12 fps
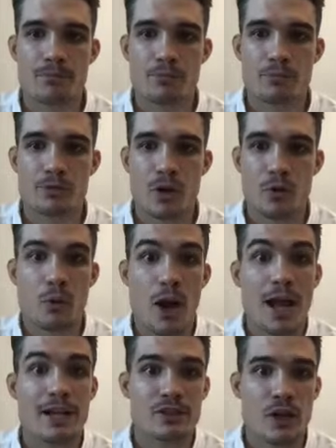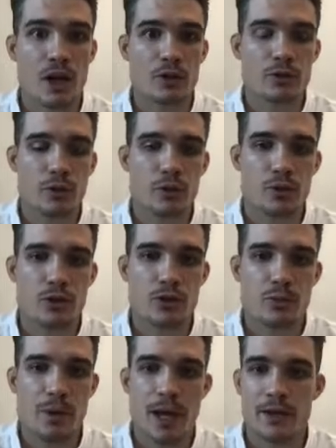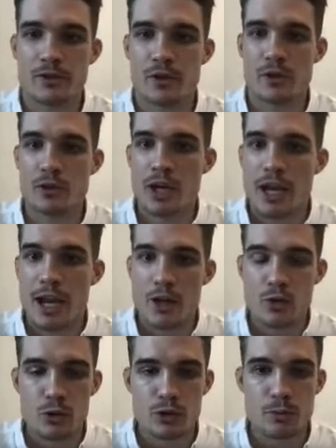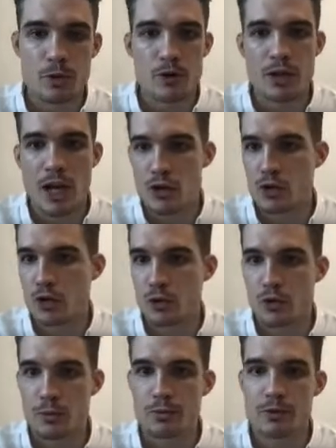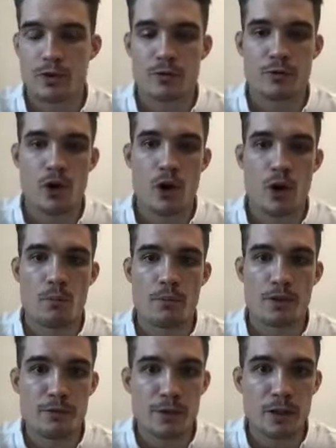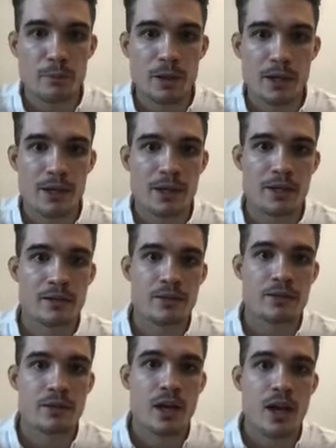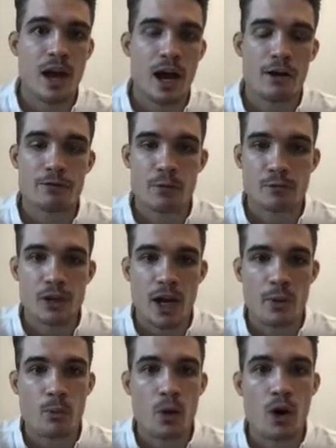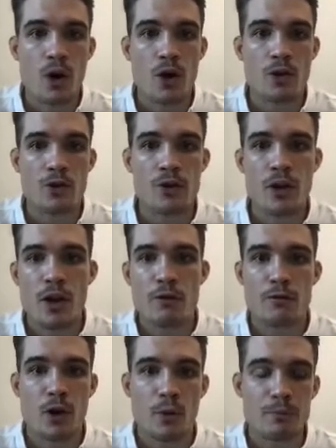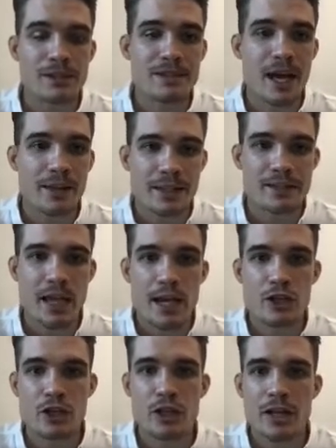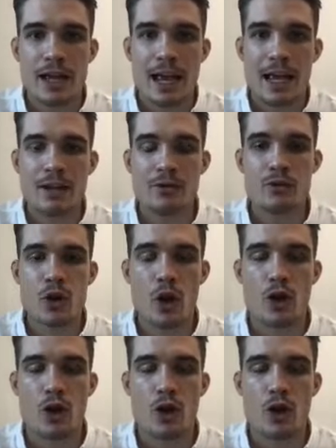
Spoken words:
were exiled to Japan. So he draws upon national groups from the Philippines, from Taiwan, from Southeast Asia, and